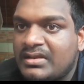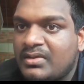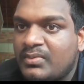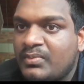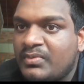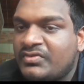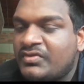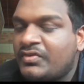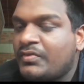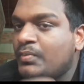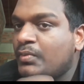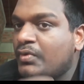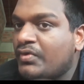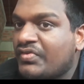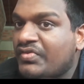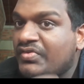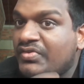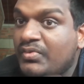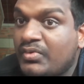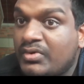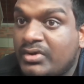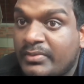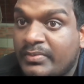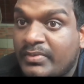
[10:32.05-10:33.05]
which is more
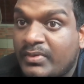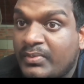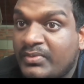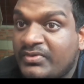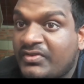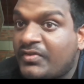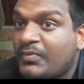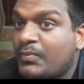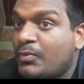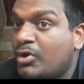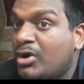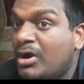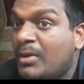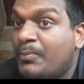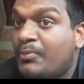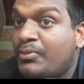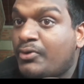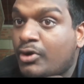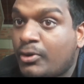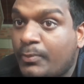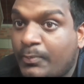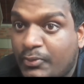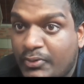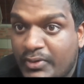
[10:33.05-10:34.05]
suitable, which is more
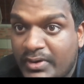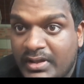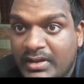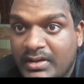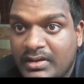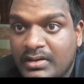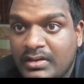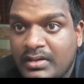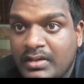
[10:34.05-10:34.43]
appropriate